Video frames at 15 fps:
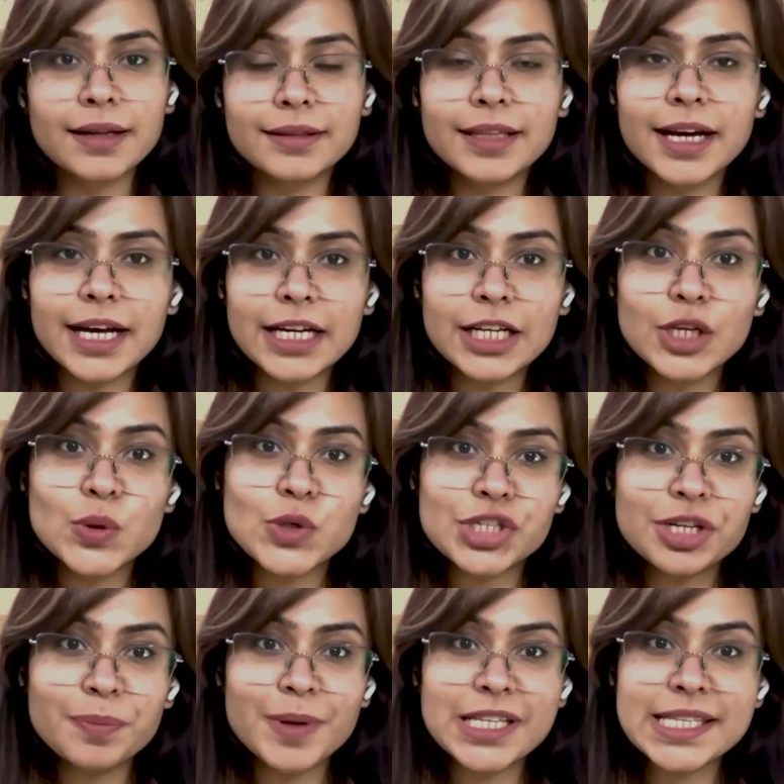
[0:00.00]
The
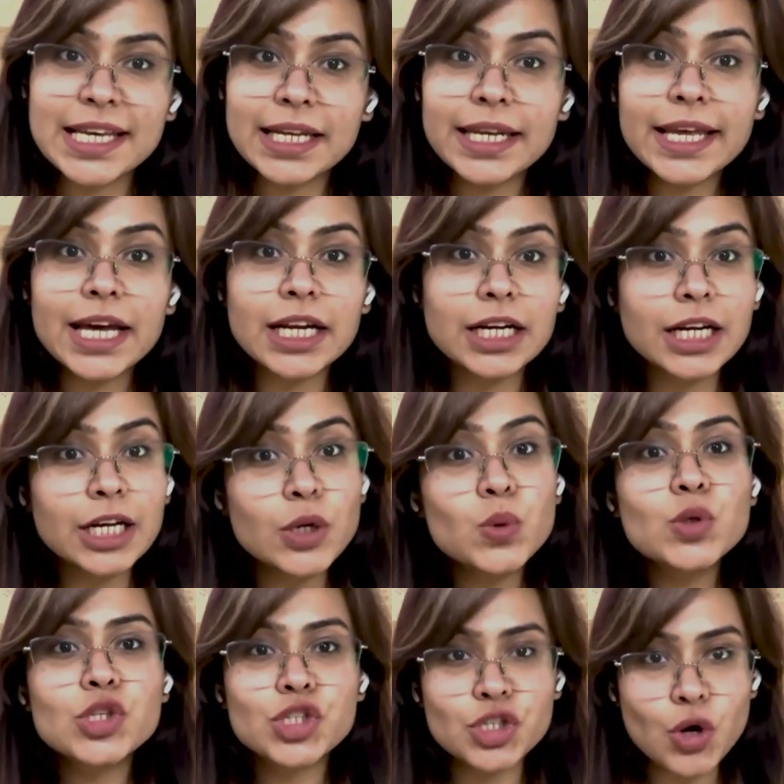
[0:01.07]
conclusion basically
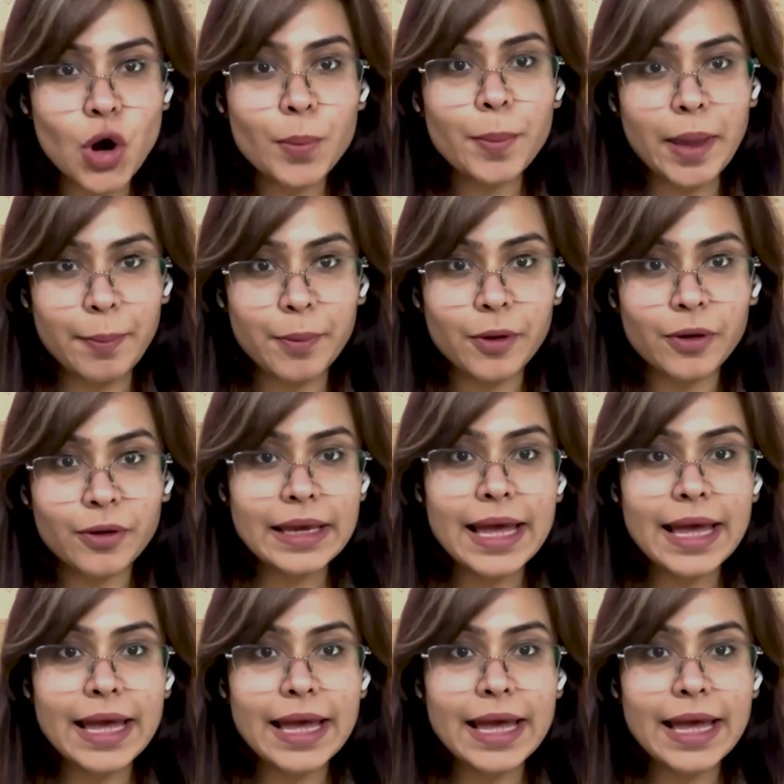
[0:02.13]
concludes your paper